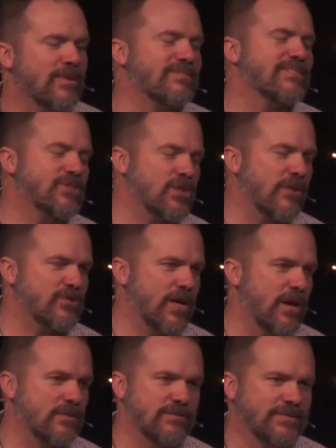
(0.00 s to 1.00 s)
Soft
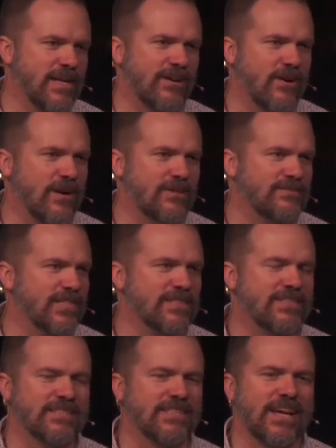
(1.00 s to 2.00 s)
shell, not hard. Jesus
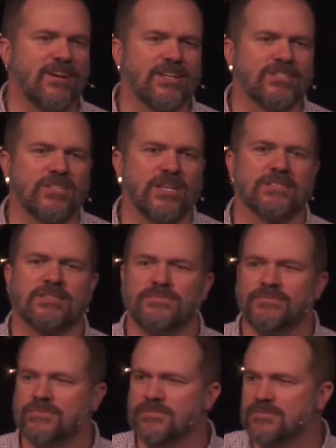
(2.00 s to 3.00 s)
doesn't like hard shells.
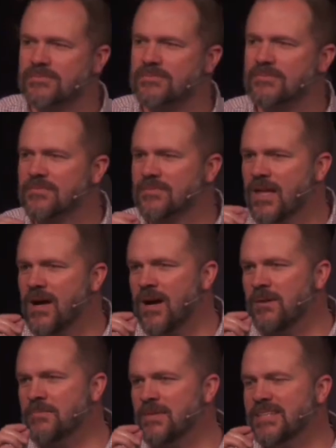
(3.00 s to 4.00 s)

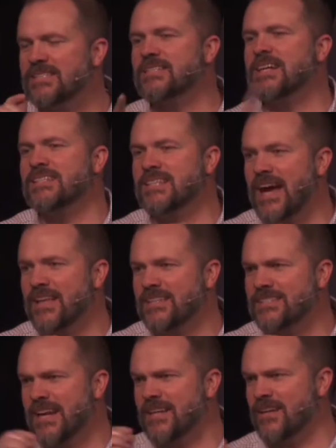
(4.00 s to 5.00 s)
Unless he's on his diet and he's
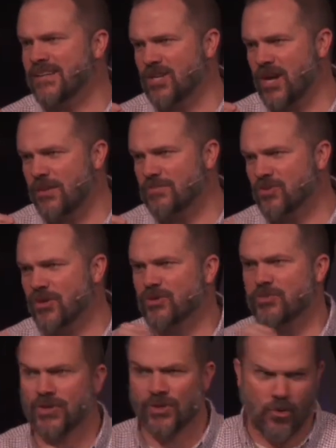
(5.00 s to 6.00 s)
got to cut carbs, so he
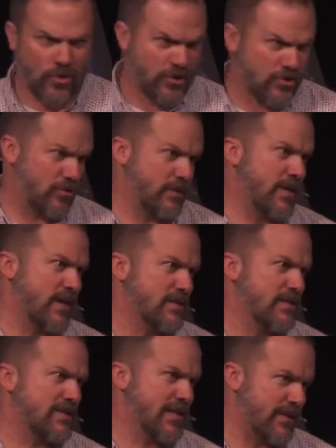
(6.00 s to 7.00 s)
goes with the corn tortillas
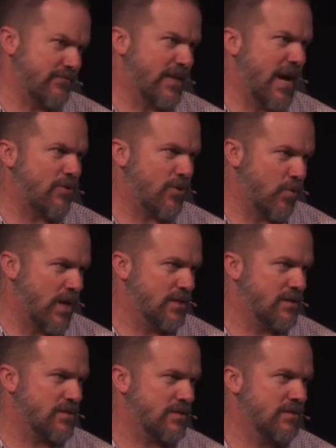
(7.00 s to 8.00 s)
instead of the flour
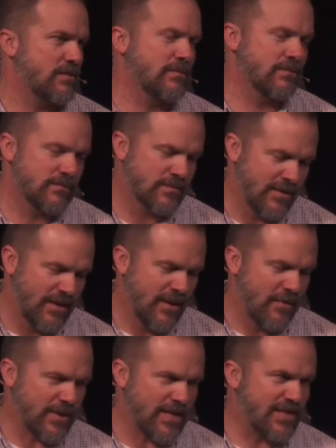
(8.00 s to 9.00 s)
ones.
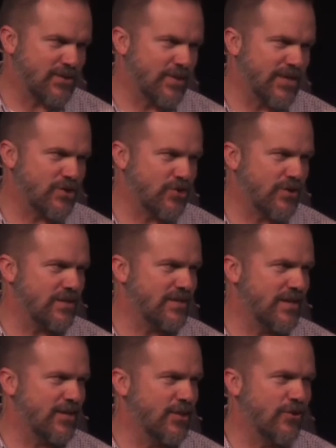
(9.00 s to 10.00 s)
Because that's what insurance
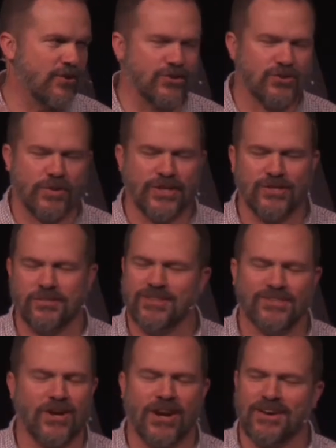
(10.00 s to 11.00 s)
said to do to lose 22.
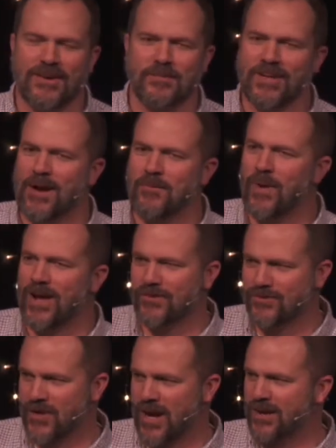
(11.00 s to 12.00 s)
Sorry, I'm way off
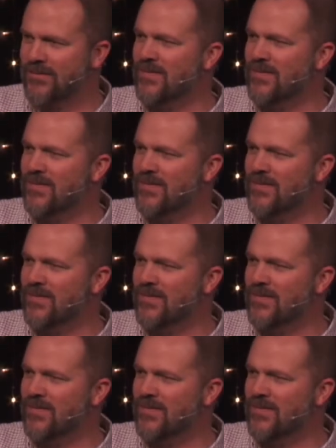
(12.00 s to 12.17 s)
track.